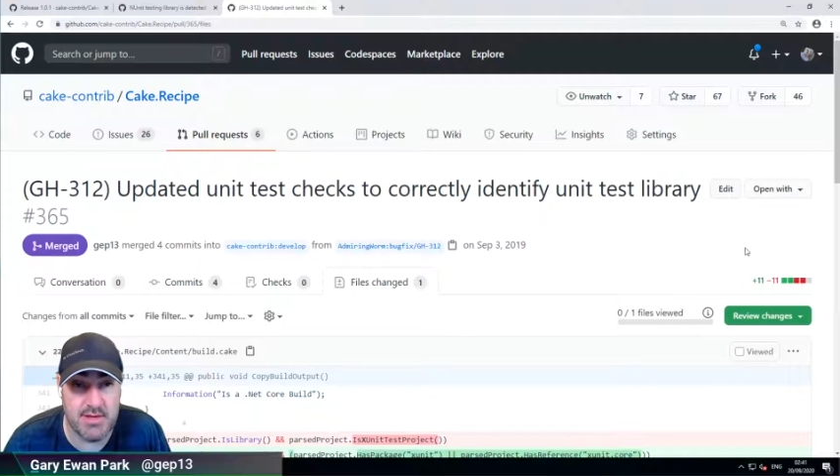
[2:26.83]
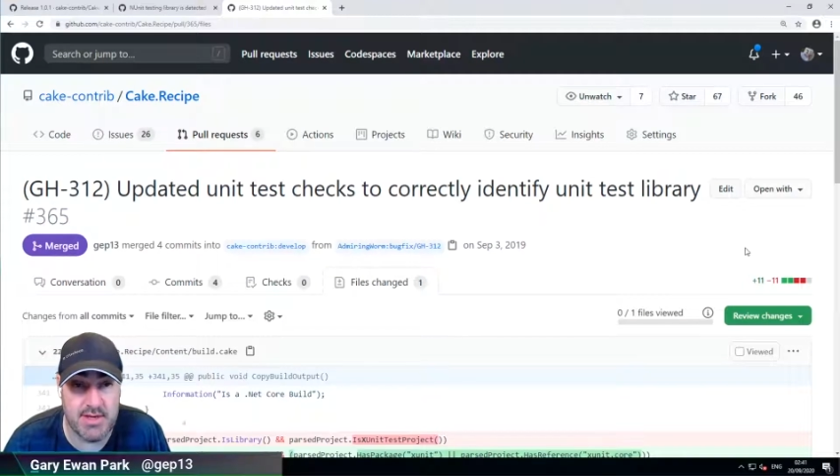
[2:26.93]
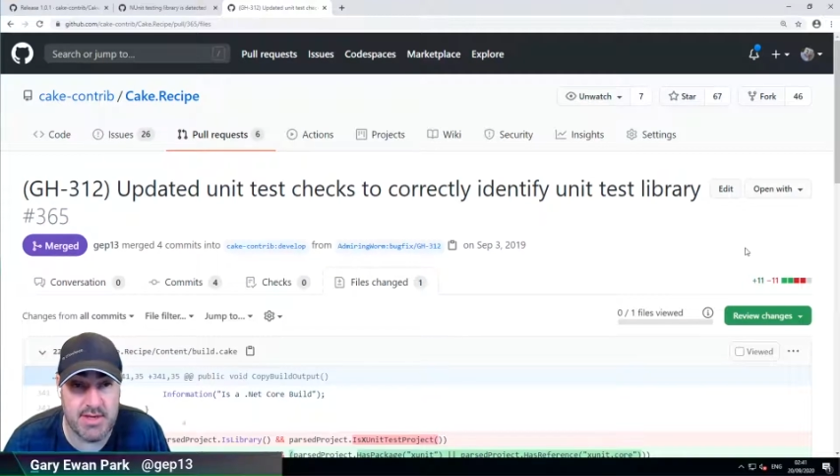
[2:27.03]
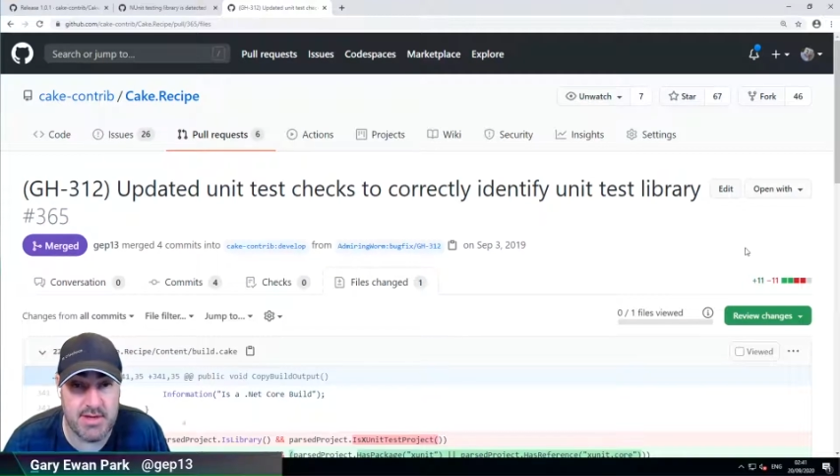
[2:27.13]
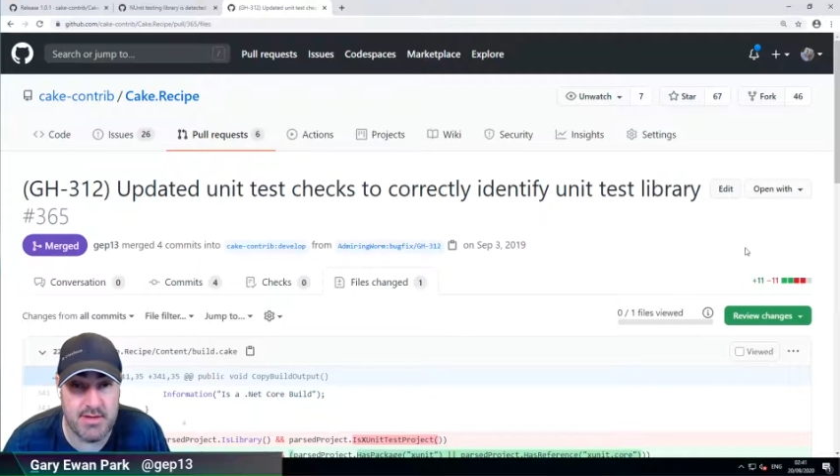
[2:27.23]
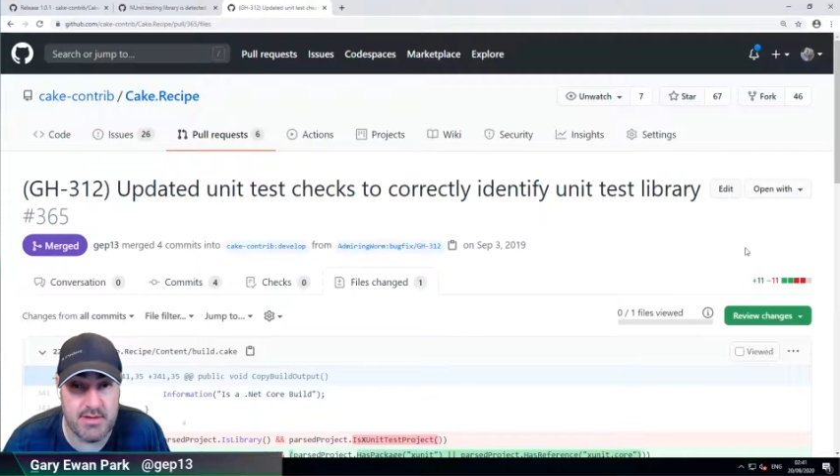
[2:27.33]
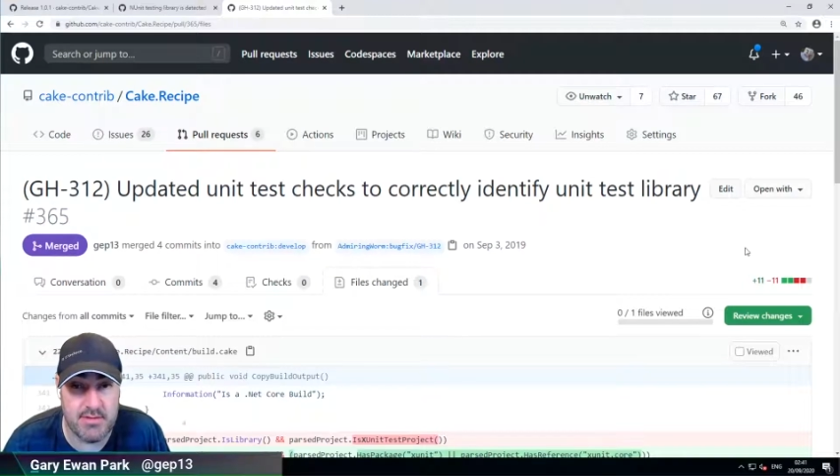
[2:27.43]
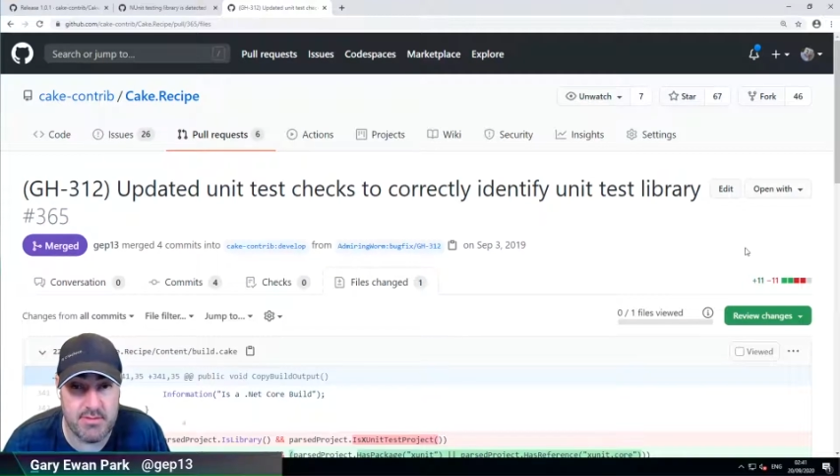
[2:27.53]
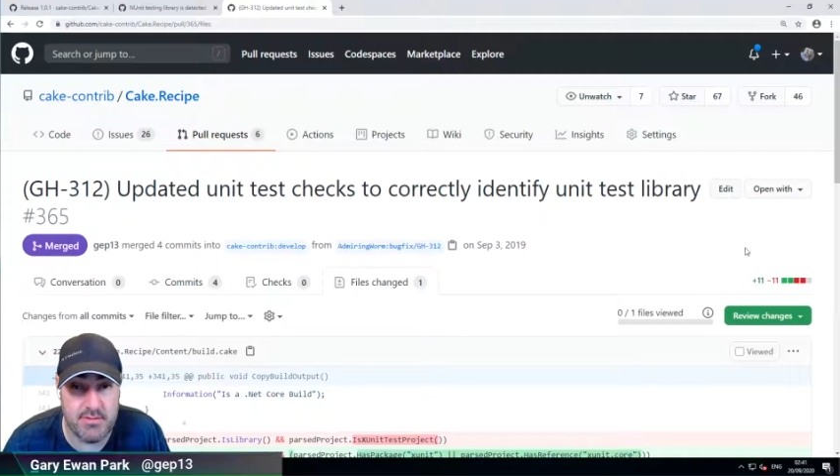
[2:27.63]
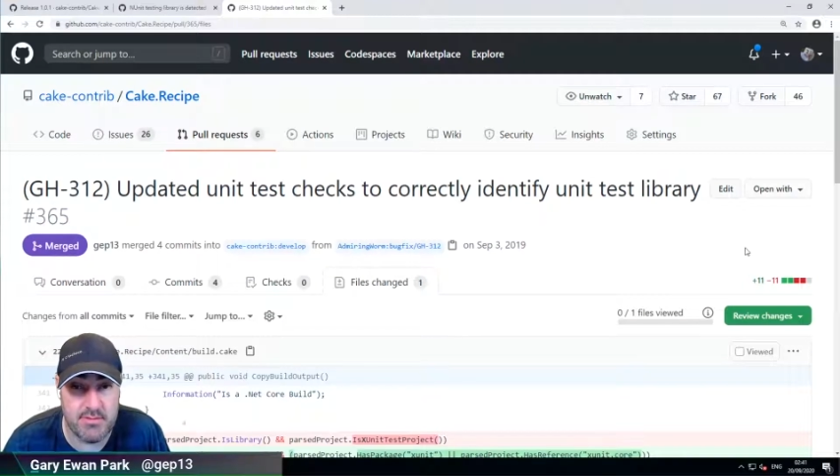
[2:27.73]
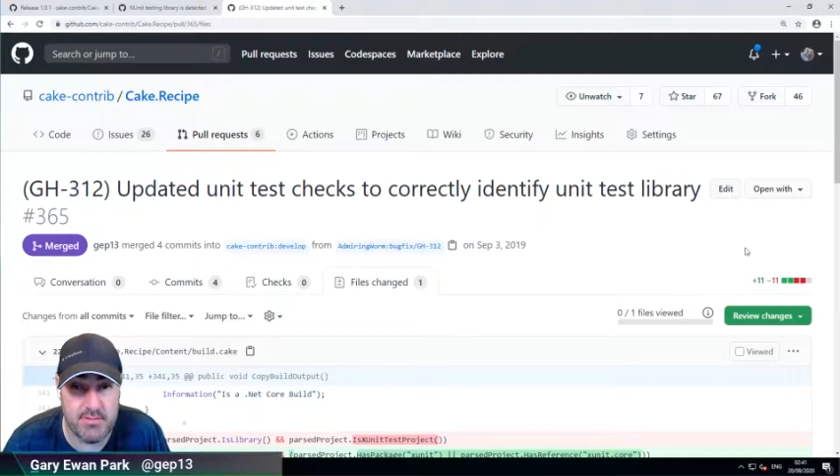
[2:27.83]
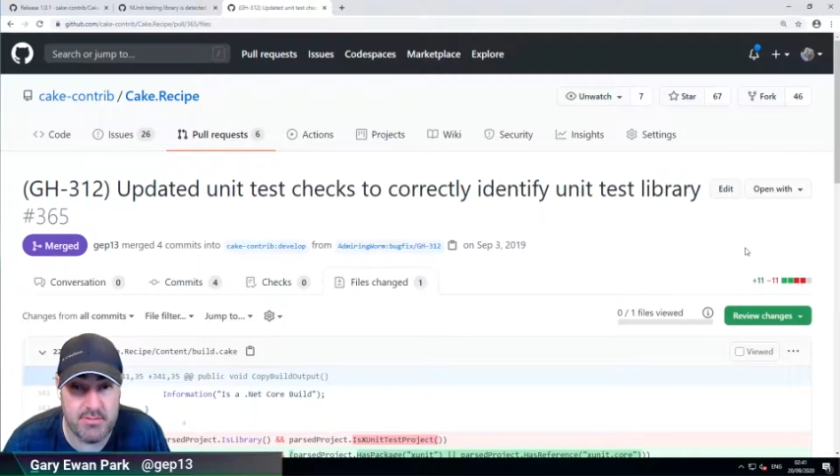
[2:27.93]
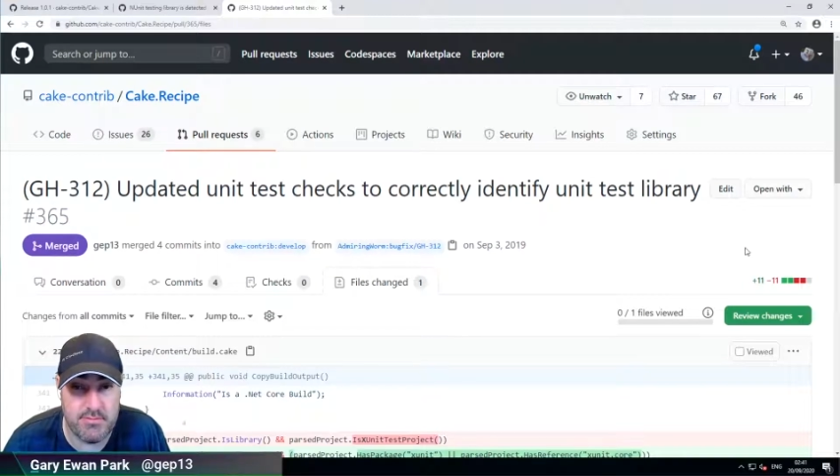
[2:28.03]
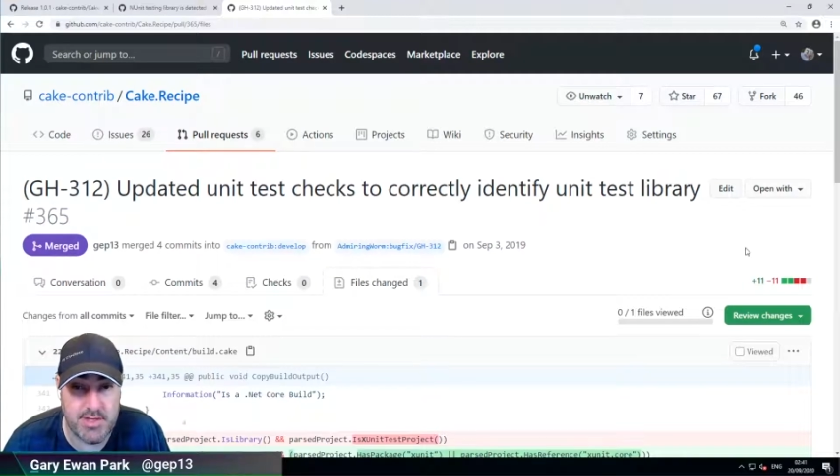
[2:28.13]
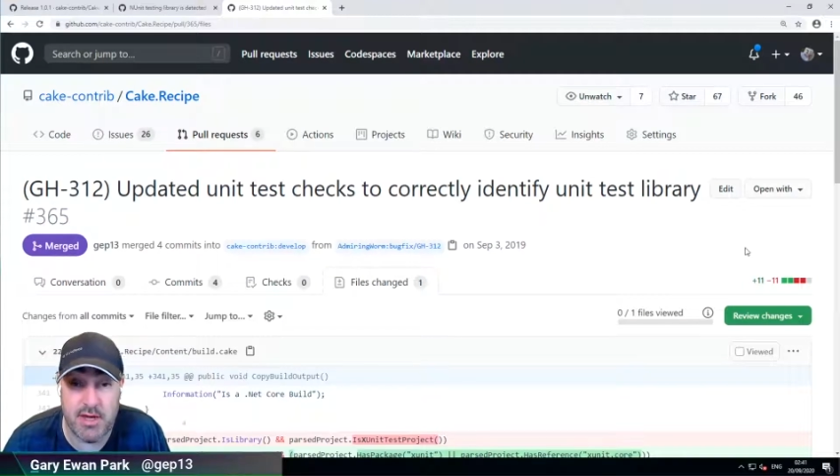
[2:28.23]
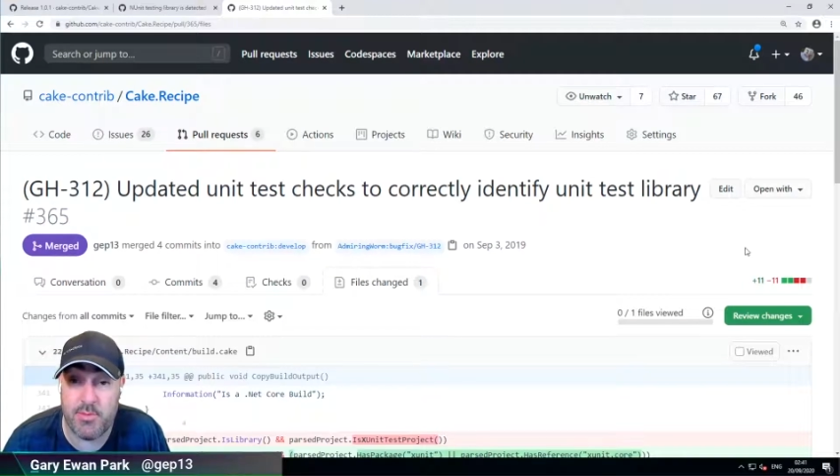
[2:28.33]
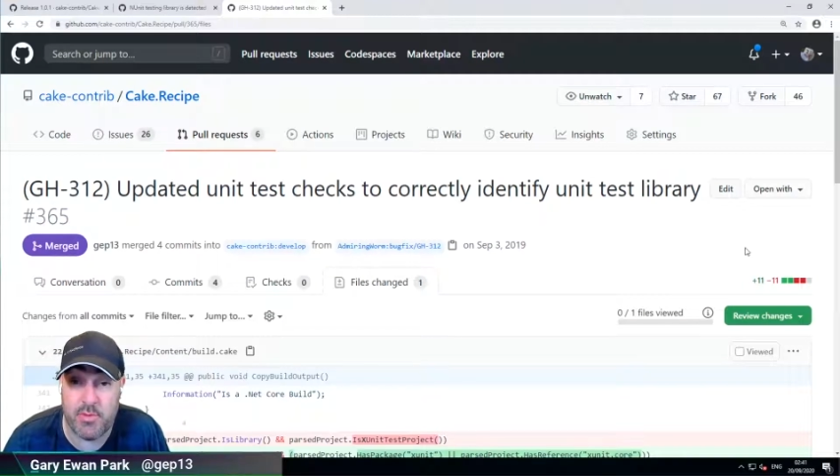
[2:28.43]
GitHub